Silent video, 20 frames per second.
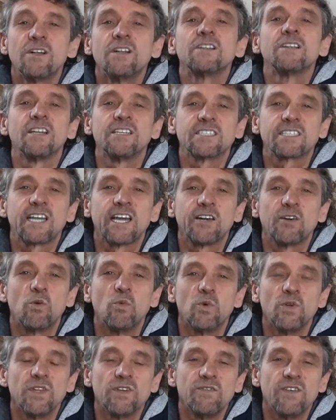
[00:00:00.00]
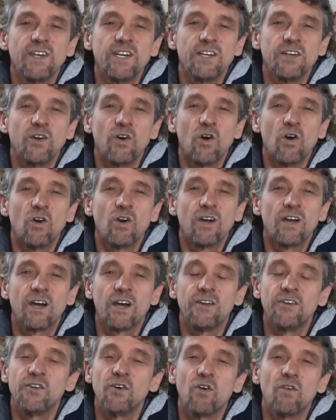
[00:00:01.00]
let's get on with the video,
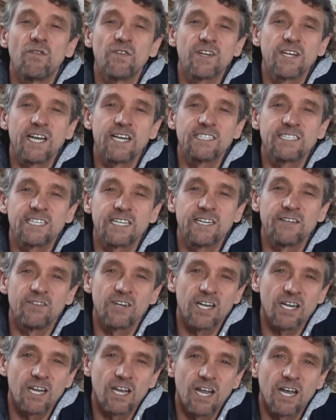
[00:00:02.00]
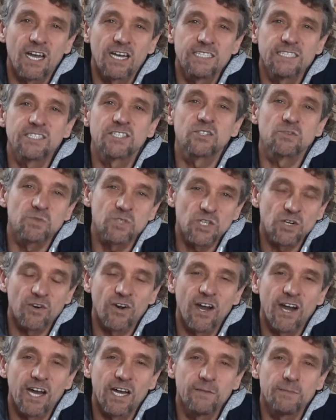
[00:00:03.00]
and don't forget to give it a like,
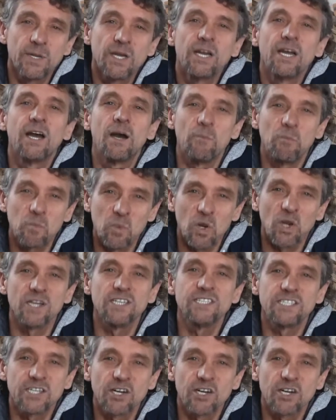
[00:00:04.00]
subscribe and please